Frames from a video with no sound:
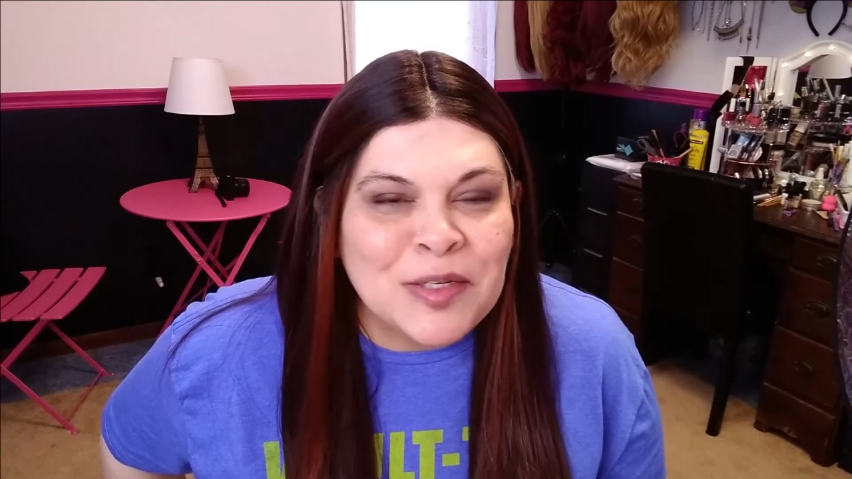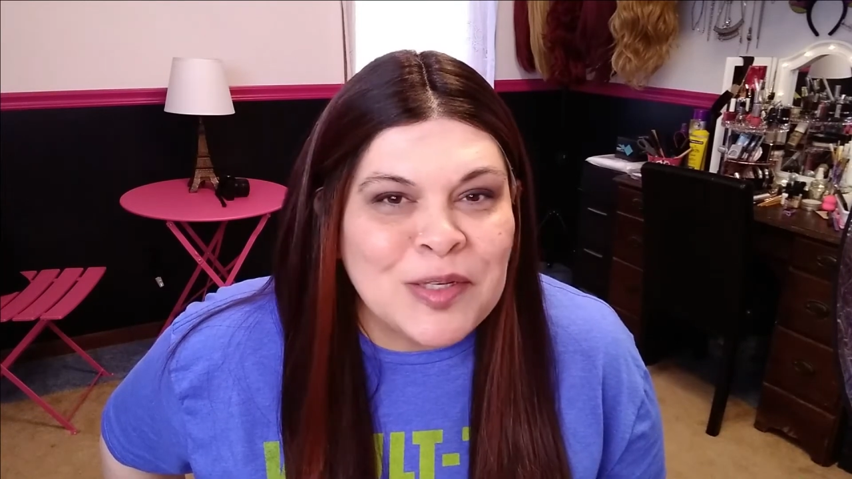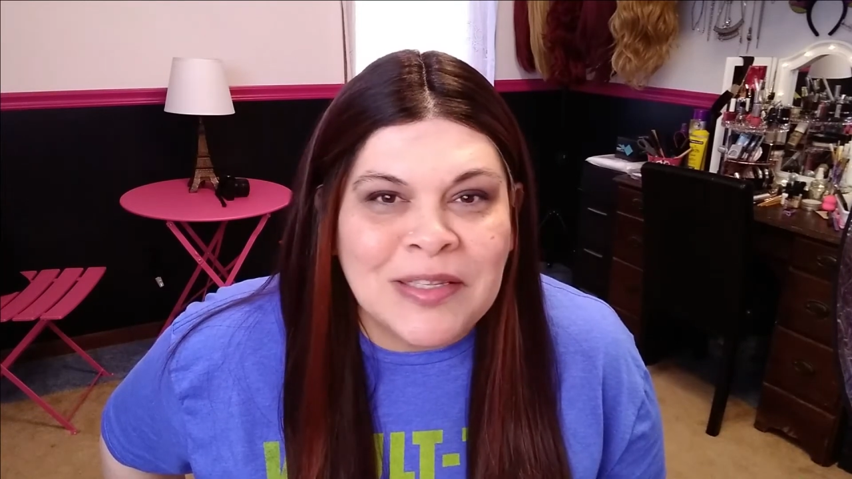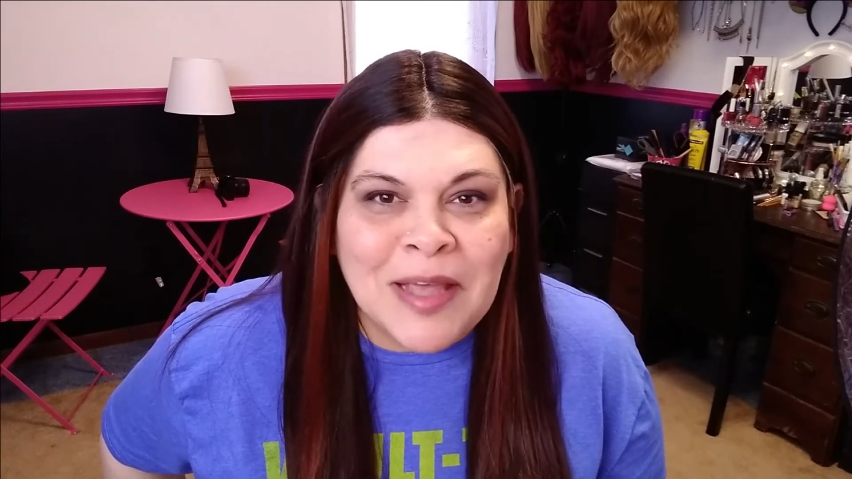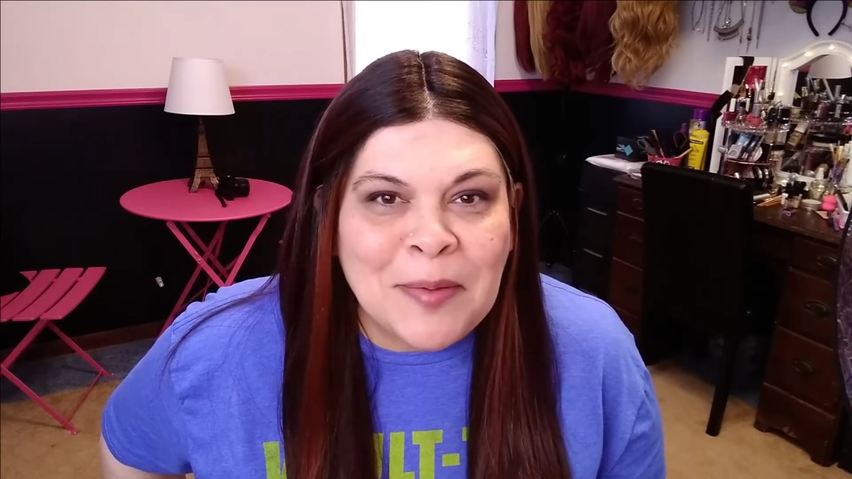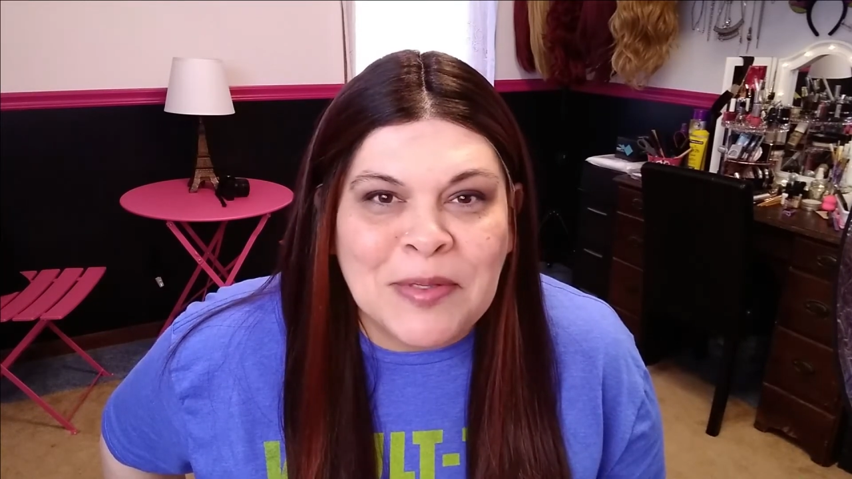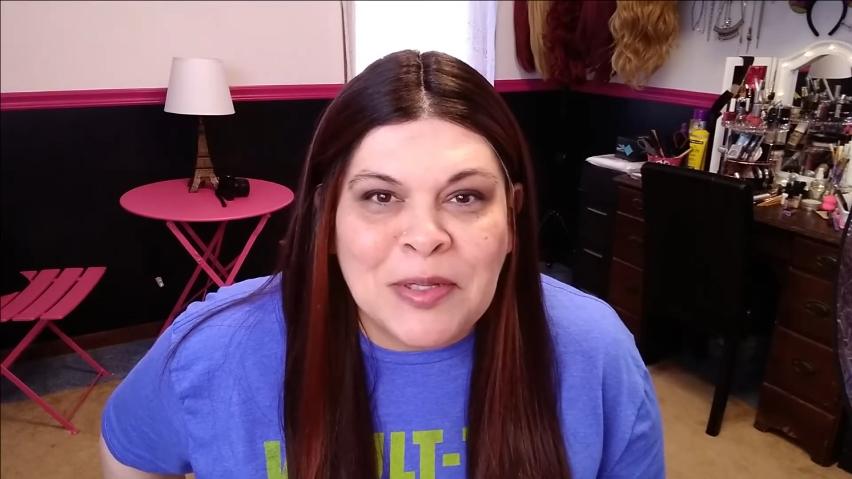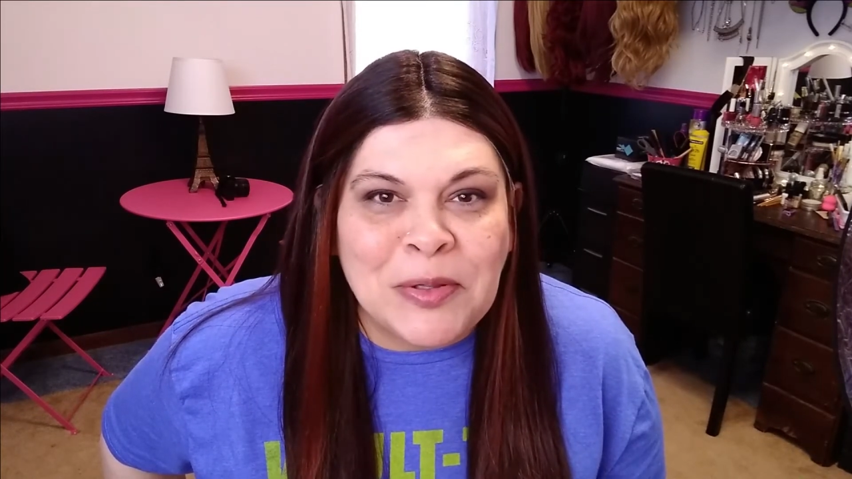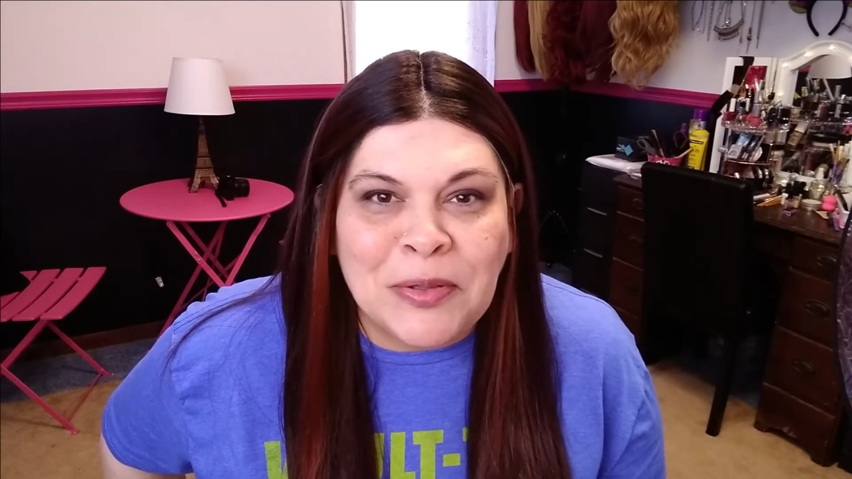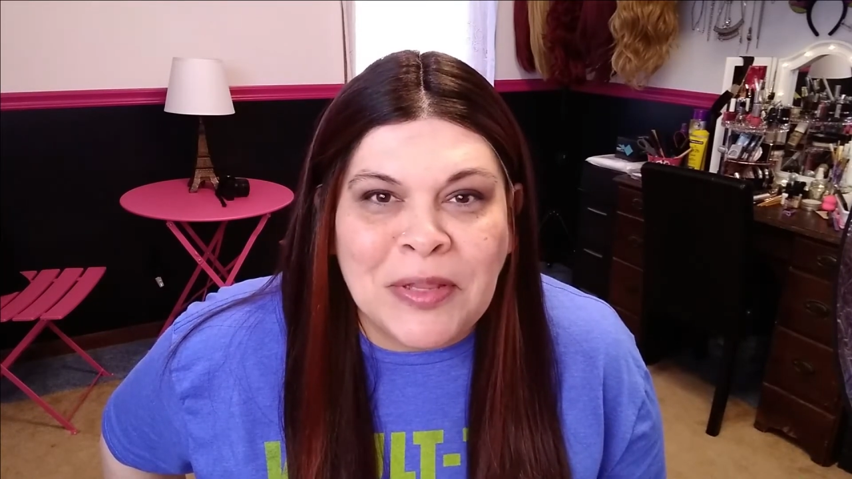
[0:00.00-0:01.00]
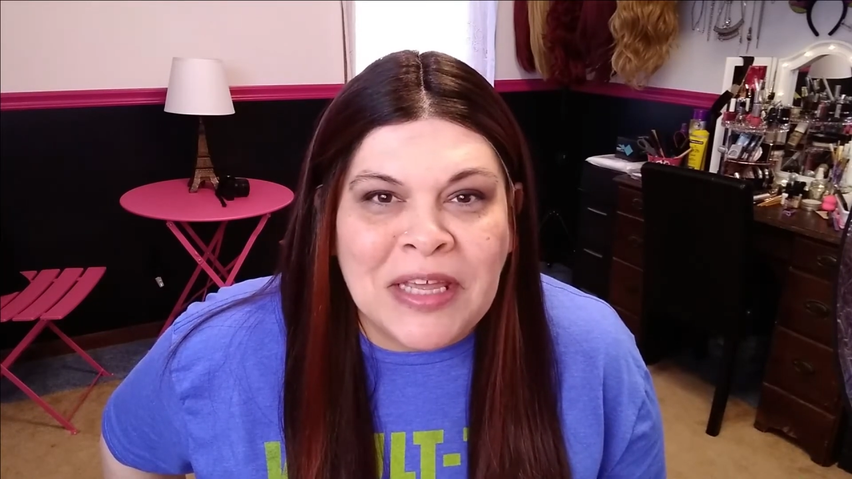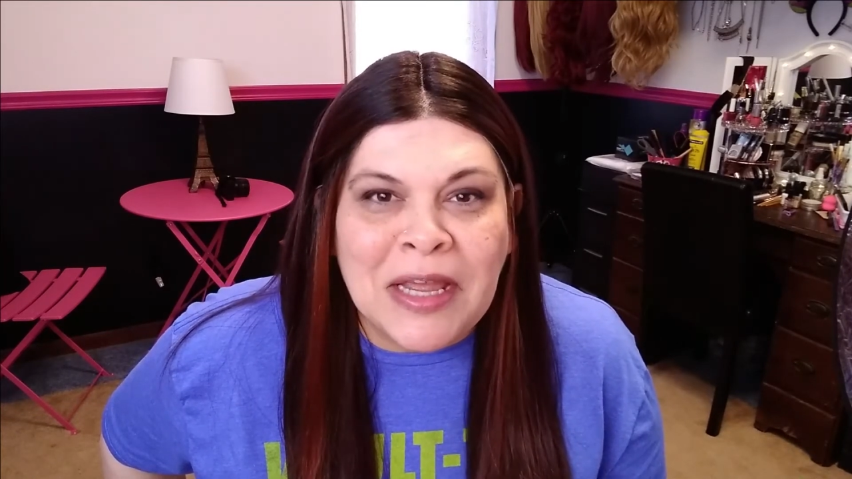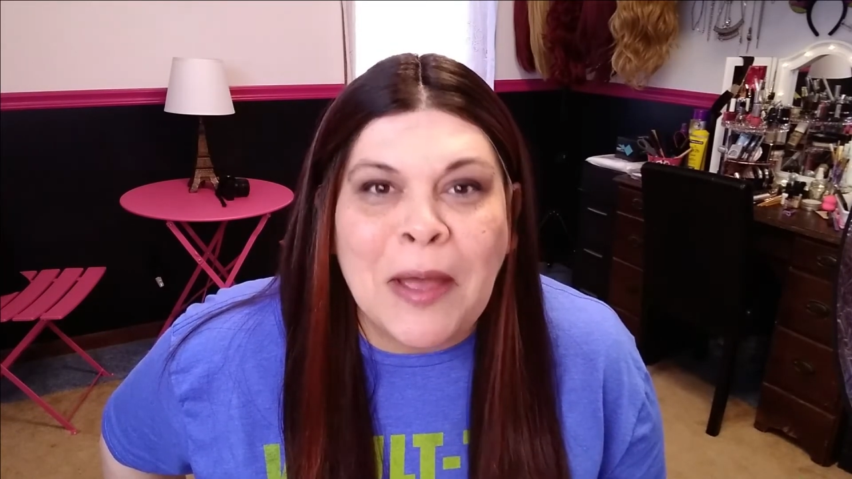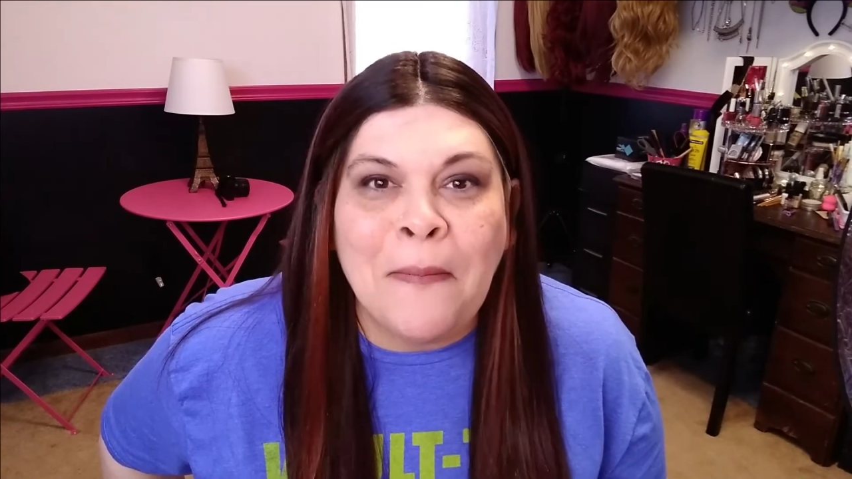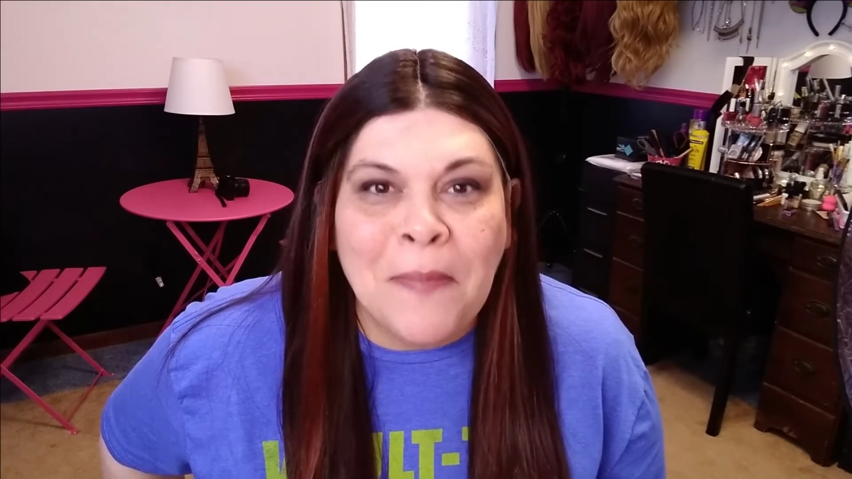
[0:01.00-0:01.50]
She's absolutely
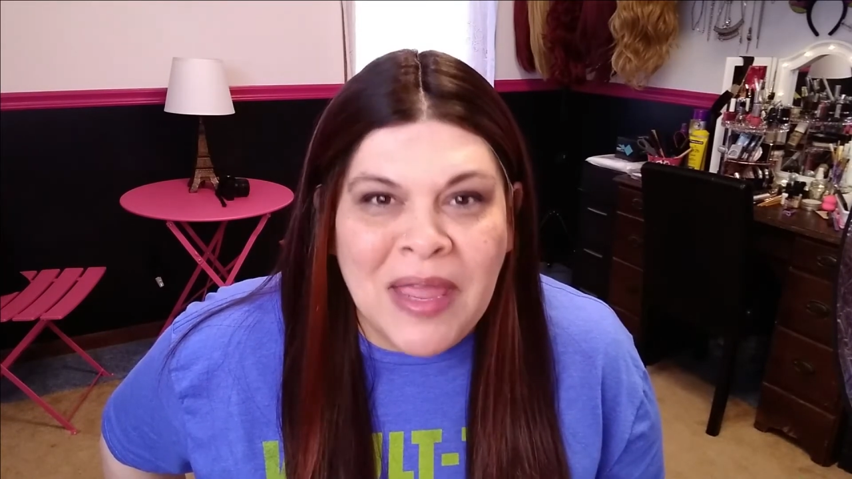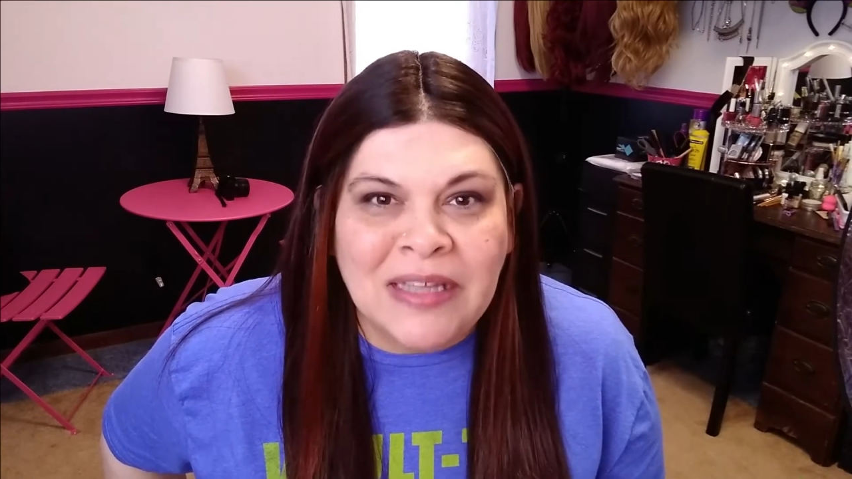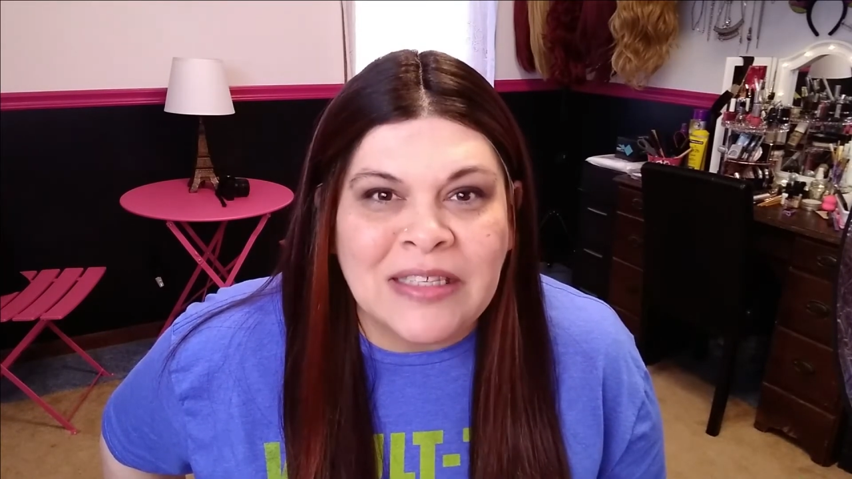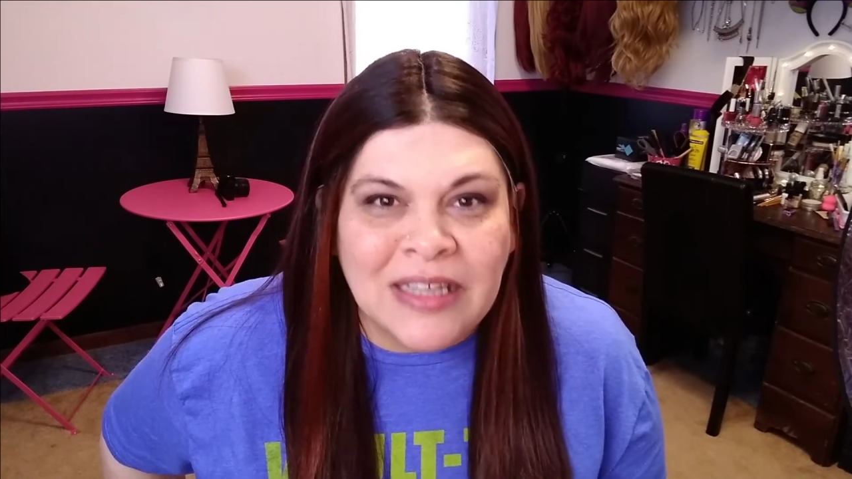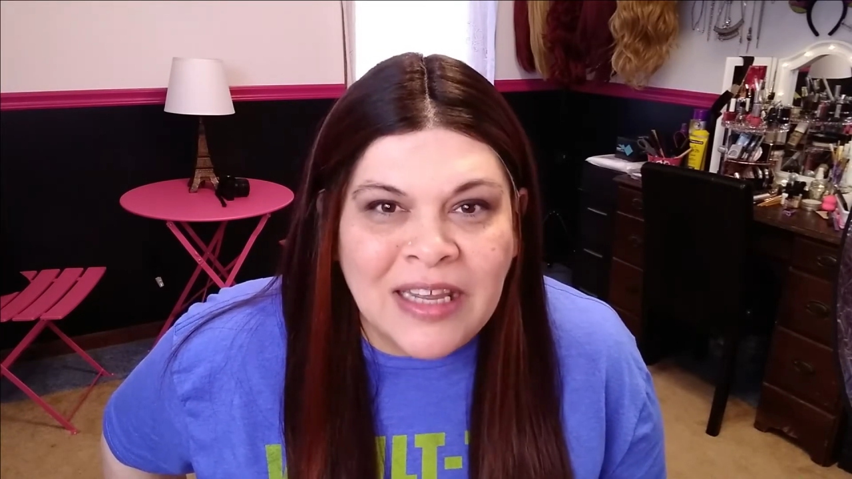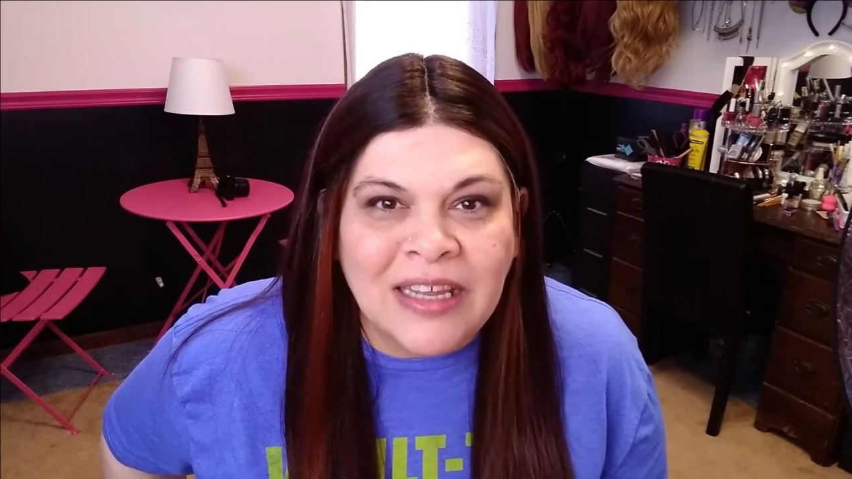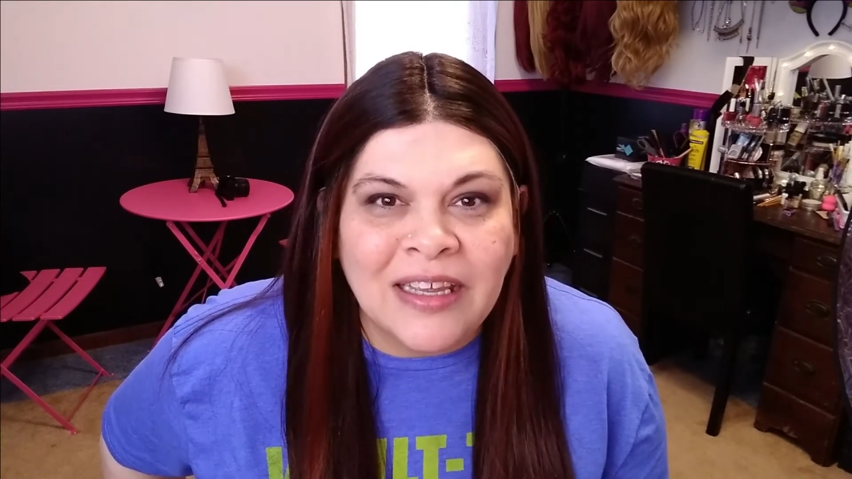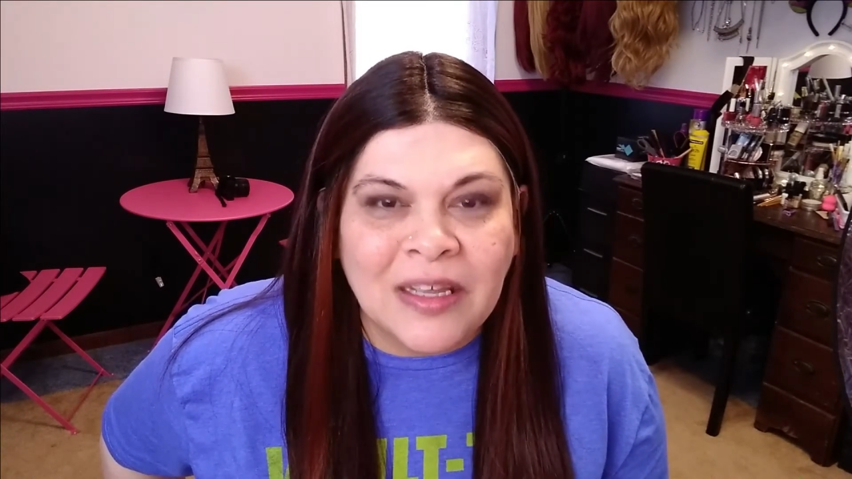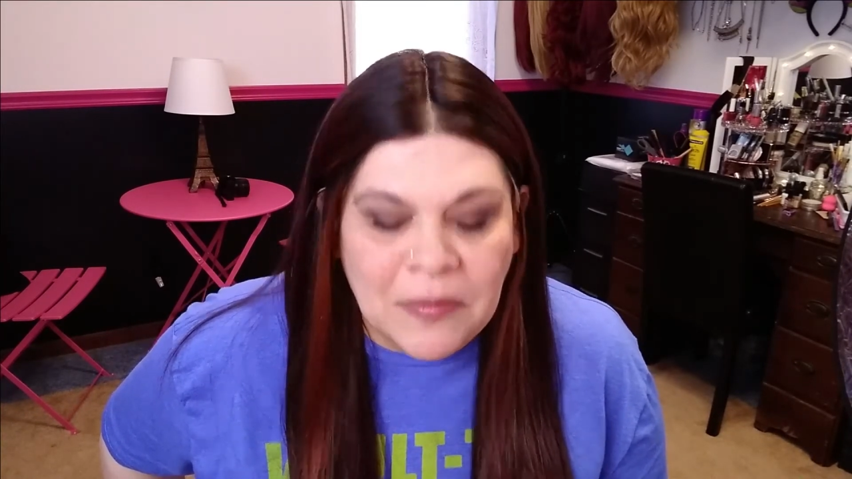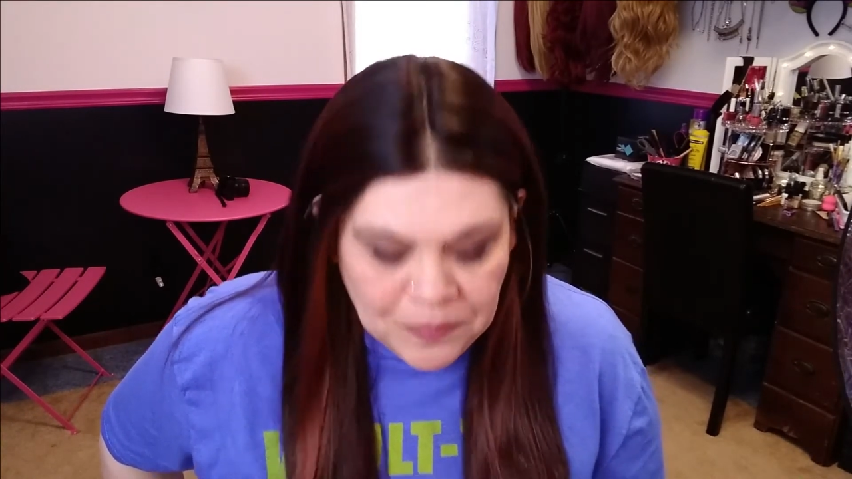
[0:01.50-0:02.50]
amazing.